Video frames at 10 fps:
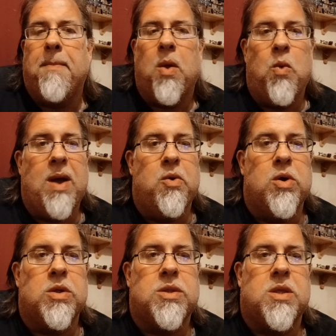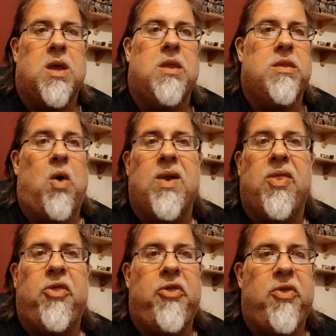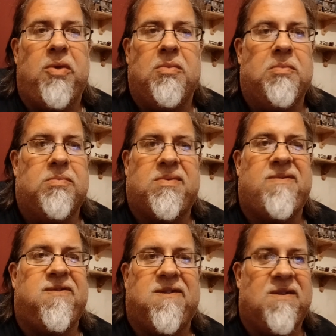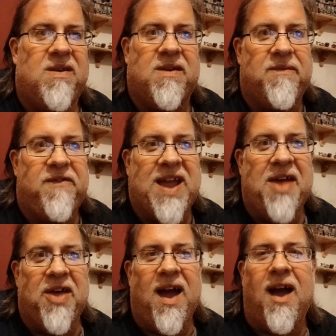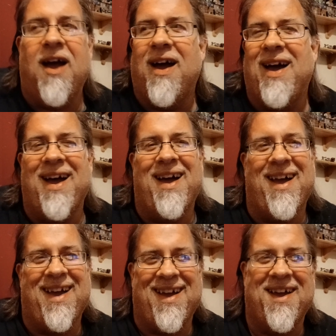Whereas 9th, you can forget that.